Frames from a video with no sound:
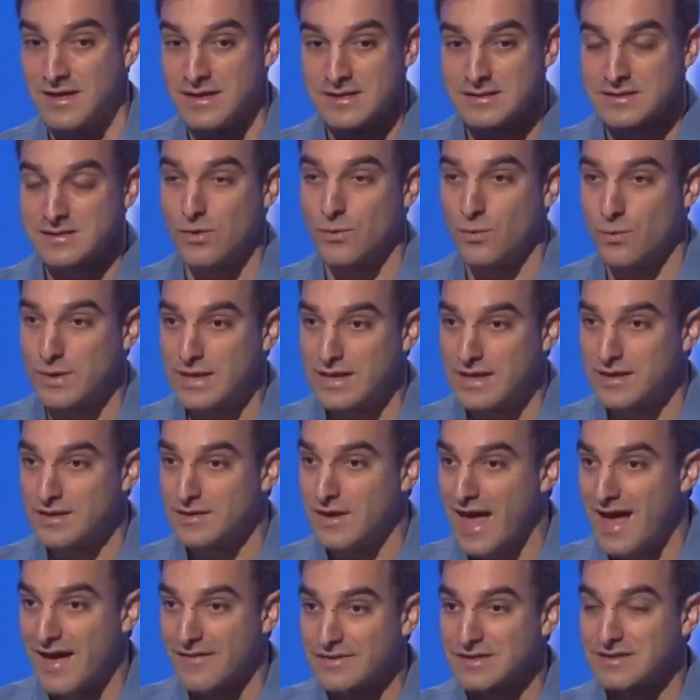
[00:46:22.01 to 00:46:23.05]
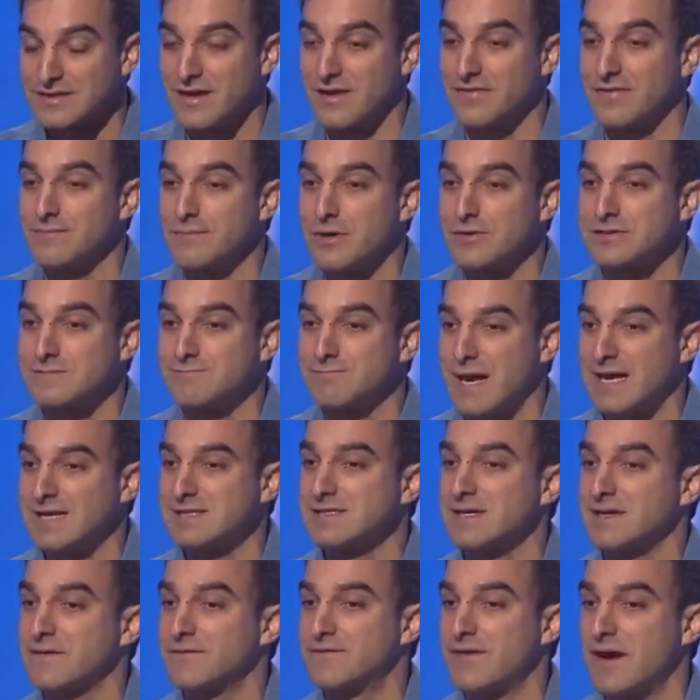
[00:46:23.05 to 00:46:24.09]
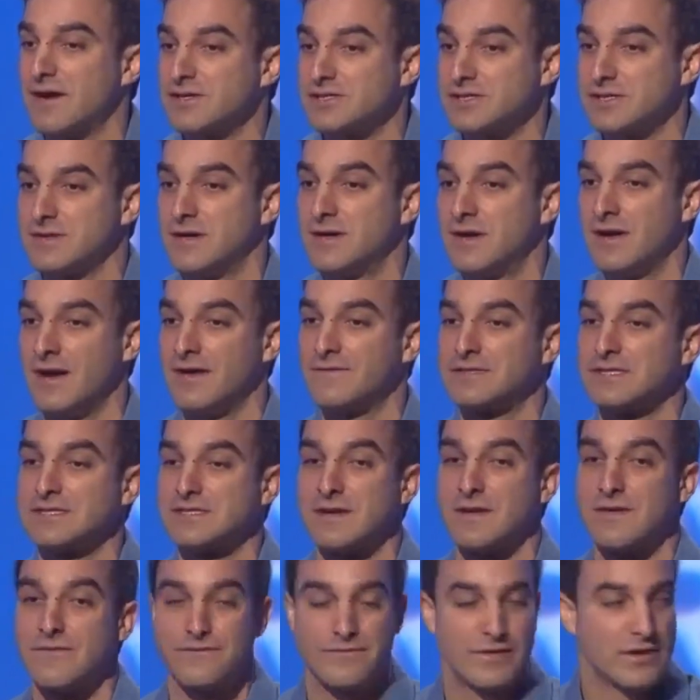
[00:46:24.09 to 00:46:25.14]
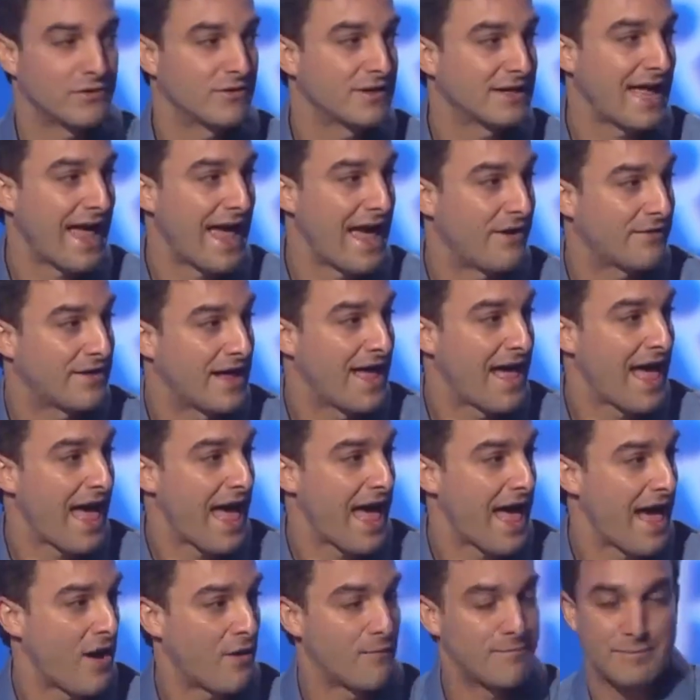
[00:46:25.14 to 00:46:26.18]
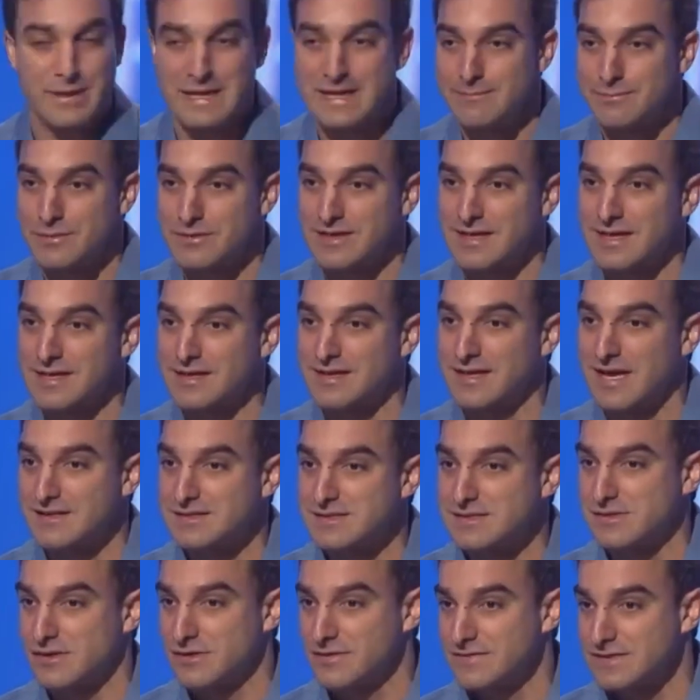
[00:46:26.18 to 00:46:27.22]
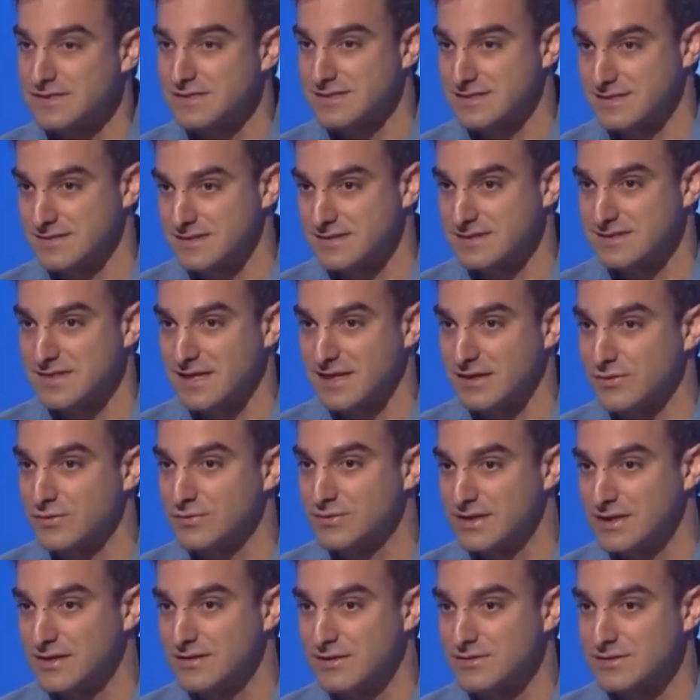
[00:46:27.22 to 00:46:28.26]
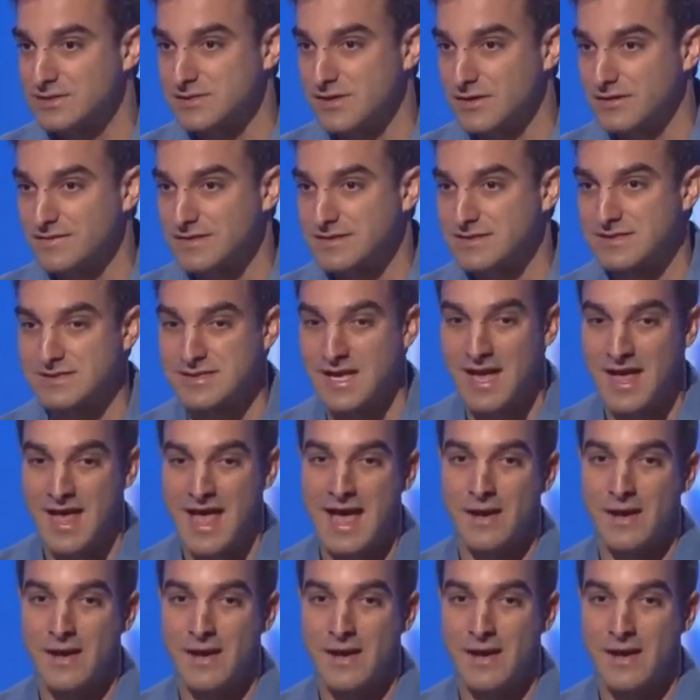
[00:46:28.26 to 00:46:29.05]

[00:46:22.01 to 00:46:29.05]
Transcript: So we haven't done the most basic function of just figuring out how people can get services in the city who need those services.